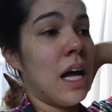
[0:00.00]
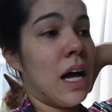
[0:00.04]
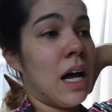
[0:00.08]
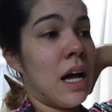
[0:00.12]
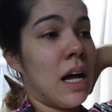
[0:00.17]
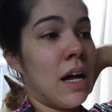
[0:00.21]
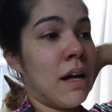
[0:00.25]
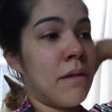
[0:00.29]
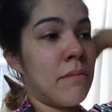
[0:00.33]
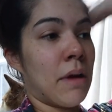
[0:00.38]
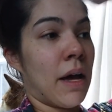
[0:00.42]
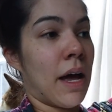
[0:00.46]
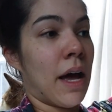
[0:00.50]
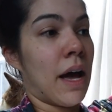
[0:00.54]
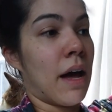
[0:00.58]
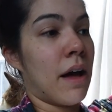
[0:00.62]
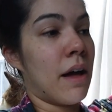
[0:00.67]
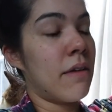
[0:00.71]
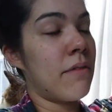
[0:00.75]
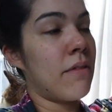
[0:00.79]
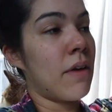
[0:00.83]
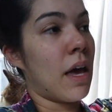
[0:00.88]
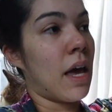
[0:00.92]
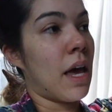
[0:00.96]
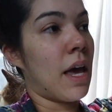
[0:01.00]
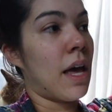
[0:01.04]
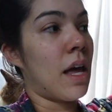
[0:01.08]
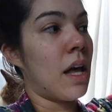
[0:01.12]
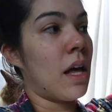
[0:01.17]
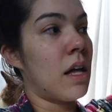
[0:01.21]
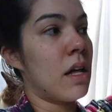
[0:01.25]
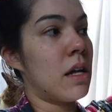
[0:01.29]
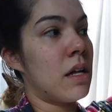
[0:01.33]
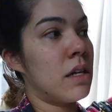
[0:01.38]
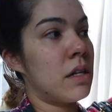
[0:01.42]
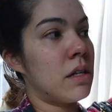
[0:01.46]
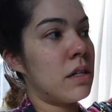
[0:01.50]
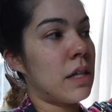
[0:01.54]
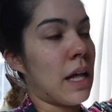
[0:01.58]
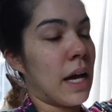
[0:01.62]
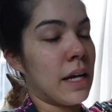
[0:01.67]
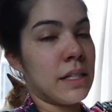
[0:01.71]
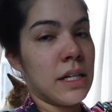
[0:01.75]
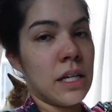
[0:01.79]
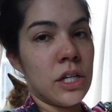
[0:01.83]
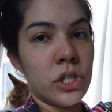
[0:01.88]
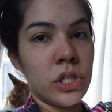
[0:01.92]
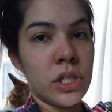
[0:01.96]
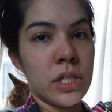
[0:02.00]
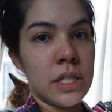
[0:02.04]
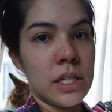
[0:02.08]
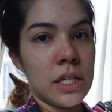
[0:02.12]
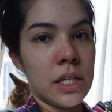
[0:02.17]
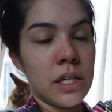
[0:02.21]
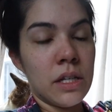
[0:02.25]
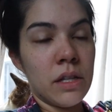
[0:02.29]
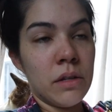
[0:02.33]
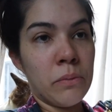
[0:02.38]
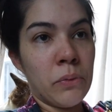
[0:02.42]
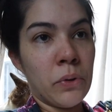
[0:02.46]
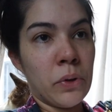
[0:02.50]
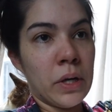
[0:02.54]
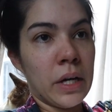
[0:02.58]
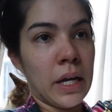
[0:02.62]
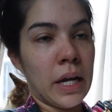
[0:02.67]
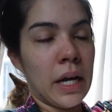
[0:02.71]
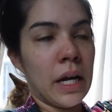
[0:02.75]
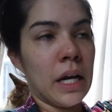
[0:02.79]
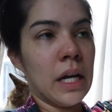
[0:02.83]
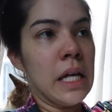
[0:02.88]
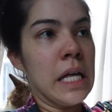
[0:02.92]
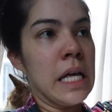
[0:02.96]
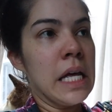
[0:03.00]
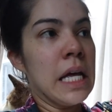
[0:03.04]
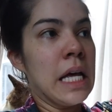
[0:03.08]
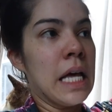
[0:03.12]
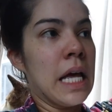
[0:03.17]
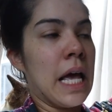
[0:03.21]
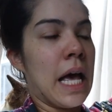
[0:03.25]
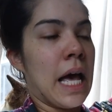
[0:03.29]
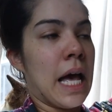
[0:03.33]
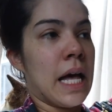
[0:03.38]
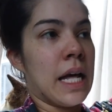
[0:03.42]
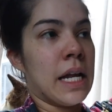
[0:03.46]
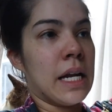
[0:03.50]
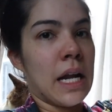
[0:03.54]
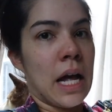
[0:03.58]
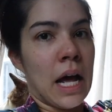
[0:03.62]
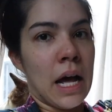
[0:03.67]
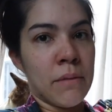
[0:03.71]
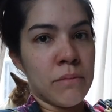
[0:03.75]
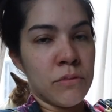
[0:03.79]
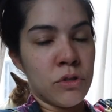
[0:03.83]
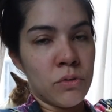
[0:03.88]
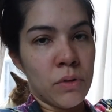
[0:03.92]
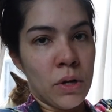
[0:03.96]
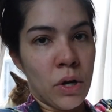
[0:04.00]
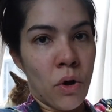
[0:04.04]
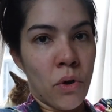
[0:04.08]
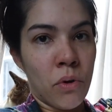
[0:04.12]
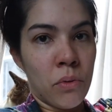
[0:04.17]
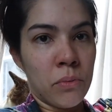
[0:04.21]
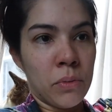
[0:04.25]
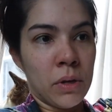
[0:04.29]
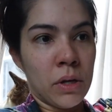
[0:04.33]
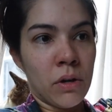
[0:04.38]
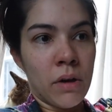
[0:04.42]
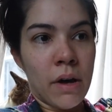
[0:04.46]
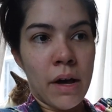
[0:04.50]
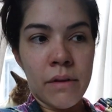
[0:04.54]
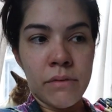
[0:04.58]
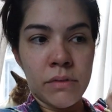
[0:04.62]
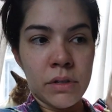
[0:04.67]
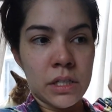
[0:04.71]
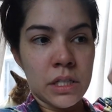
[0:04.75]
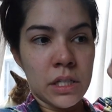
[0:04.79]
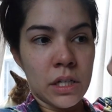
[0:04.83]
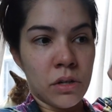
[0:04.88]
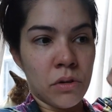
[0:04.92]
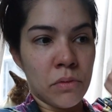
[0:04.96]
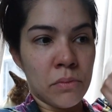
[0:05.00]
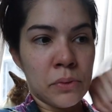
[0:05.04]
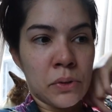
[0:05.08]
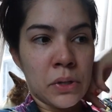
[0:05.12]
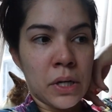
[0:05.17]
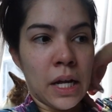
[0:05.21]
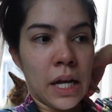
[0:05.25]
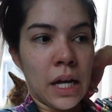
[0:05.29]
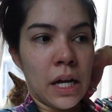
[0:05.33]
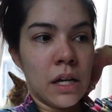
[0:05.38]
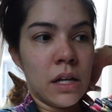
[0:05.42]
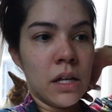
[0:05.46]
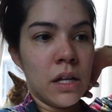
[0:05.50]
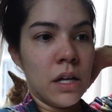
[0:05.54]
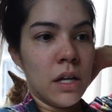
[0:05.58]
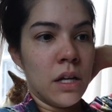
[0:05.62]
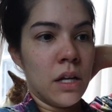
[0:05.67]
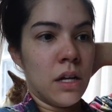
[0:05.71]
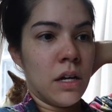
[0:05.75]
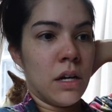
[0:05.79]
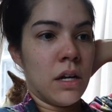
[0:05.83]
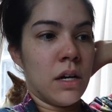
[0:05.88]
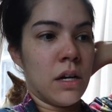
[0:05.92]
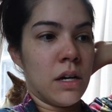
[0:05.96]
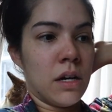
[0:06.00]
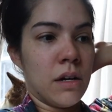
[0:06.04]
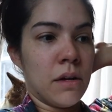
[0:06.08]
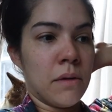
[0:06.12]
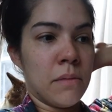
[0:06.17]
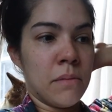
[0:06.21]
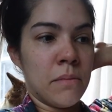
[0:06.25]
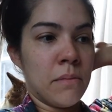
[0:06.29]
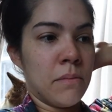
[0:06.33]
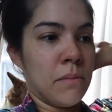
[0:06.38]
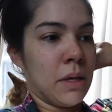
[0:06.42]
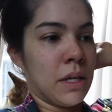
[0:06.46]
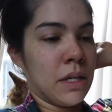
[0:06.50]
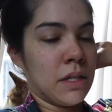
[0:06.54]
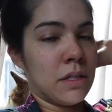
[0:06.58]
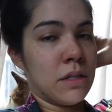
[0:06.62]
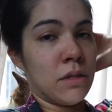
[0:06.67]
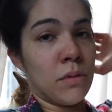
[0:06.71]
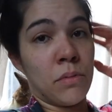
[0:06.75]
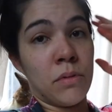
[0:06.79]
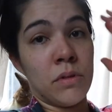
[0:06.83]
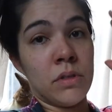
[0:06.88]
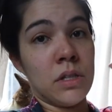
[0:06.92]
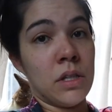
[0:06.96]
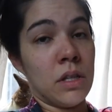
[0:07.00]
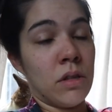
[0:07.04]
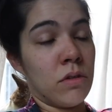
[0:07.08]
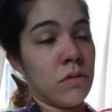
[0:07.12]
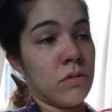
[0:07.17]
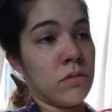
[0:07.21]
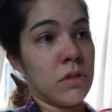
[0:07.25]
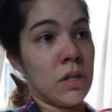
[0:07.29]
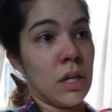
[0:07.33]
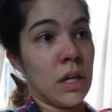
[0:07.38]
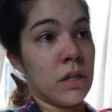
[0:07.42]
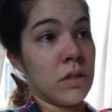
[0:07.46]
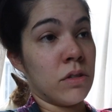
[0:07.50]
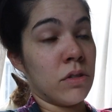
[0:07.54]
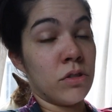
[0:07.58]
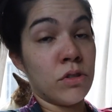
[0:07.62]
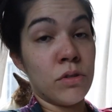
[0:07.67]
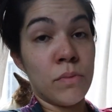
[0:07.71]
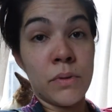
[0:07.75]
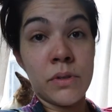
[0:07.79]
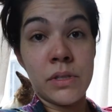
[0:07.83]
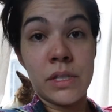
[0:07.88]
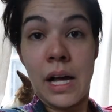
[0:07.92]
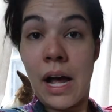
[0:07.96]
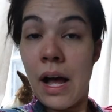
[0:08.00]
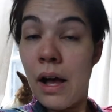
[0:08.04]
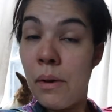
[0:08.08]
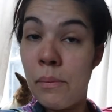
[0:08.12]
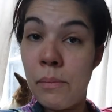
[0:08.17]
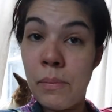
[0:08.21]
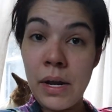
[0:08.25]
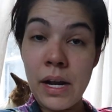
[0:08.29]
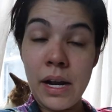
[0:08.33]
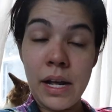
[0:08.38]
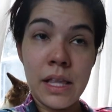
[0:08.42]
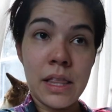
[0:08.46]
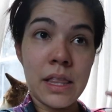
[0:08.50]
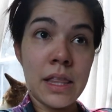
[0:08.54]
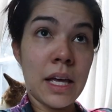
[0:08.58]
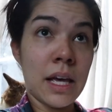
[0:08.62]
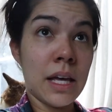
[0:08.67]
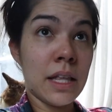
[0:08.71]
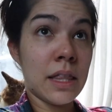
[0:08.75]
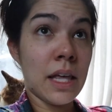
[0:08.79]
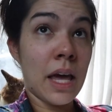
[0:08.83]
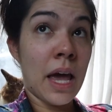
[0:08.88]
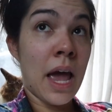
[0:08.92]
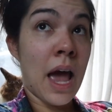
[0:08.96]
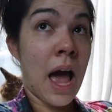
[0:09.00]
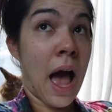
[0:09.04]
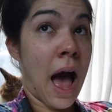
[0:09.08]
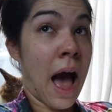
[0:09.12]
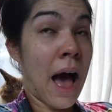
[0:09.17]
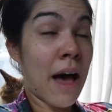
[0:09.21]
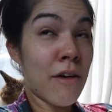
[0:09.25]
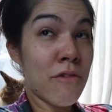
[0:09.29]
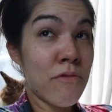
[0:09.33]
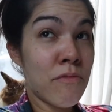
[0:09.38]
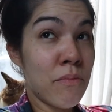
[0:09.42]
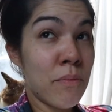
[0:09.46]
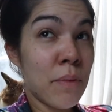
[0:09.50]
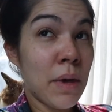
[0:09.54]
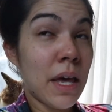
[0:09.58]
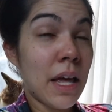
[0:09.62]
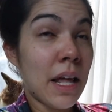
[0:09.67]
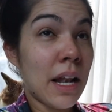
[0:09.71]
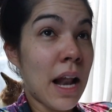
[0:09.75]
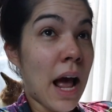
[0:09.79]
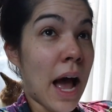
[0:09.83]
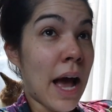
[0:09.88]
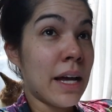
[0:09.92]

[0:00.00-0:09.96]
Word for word: Um, I have a lactation tea in the morning, and I'm doing oatmeal every single morning um, because supposedly those things are supposed to help. And I think they have been.